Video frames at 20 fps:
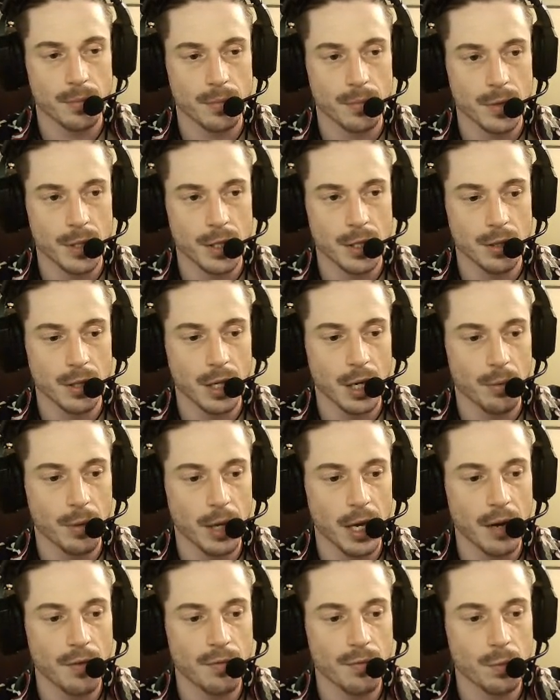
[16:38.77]
So yeah, we
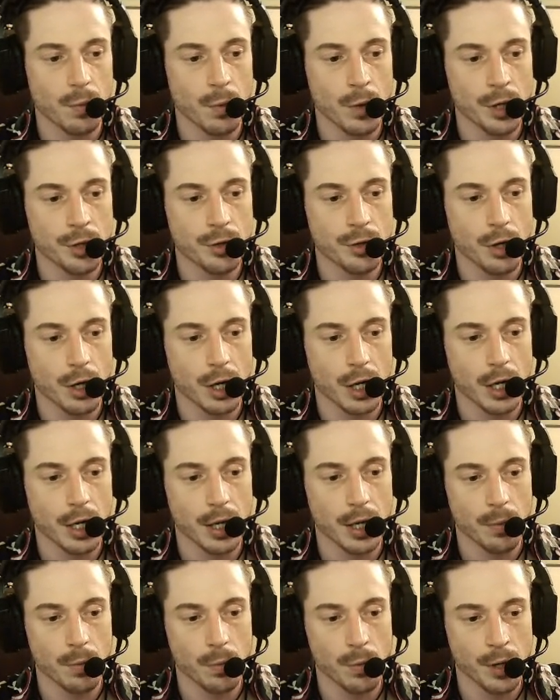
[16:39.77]
have one try,
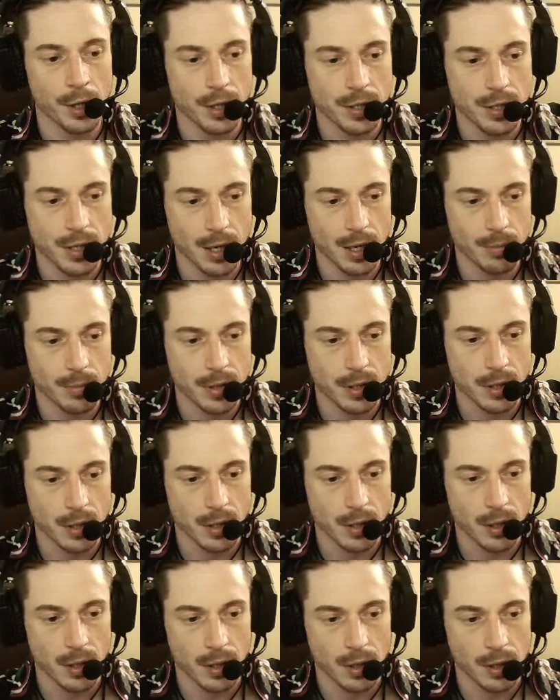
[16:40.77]
one except.
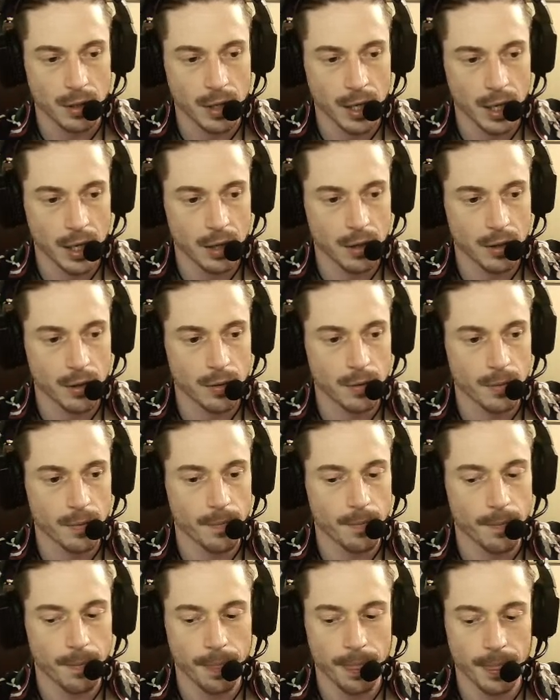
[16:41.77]
Now,
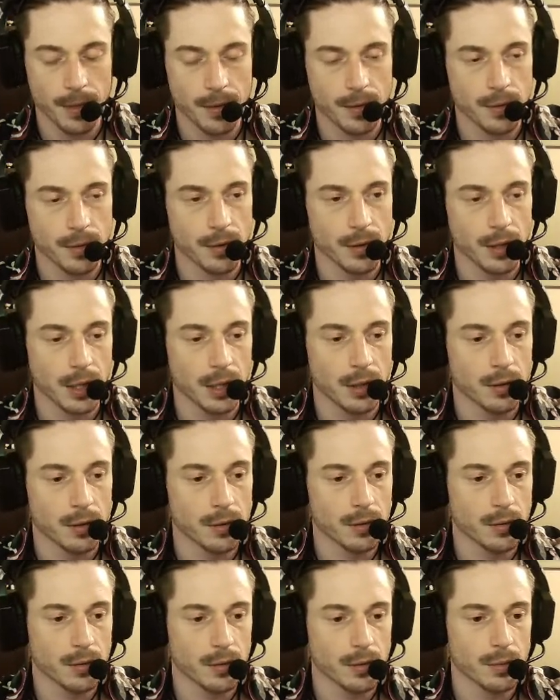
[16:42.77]
like,
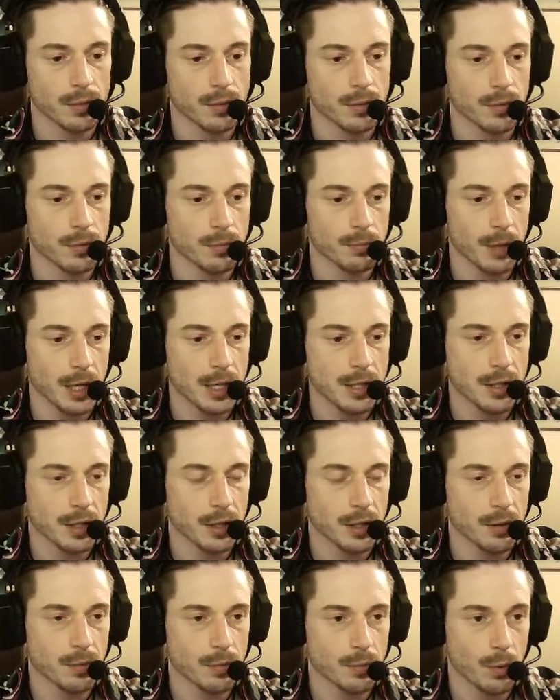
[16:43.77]

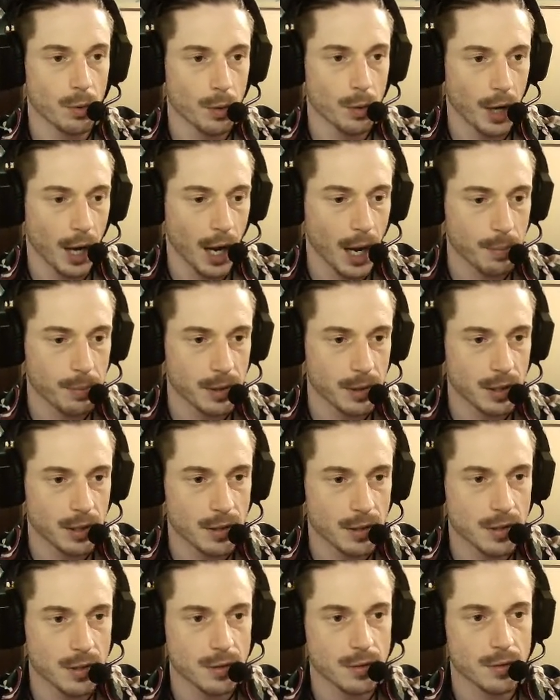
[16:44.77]
basically what would happen
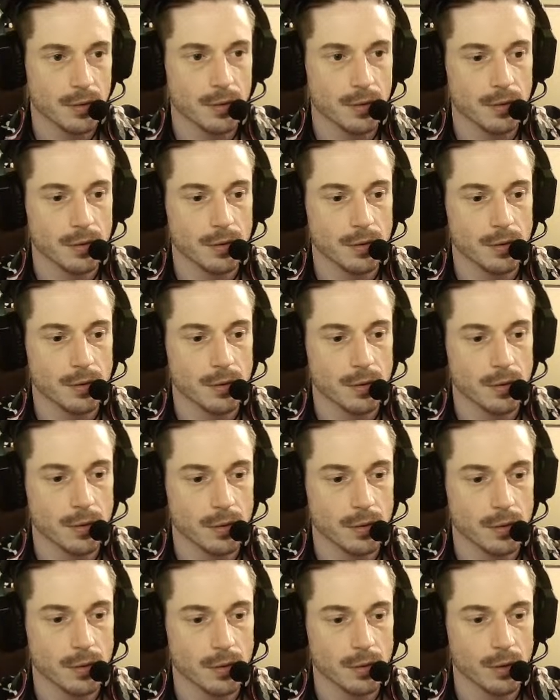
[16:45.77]
is,
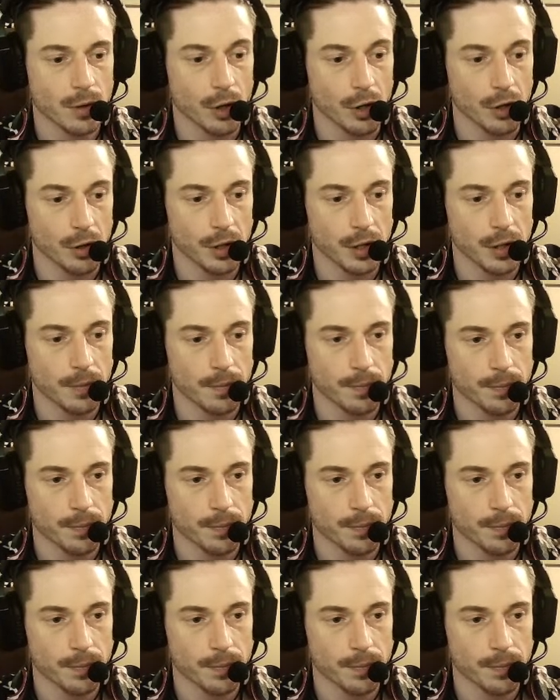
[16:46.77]
currently,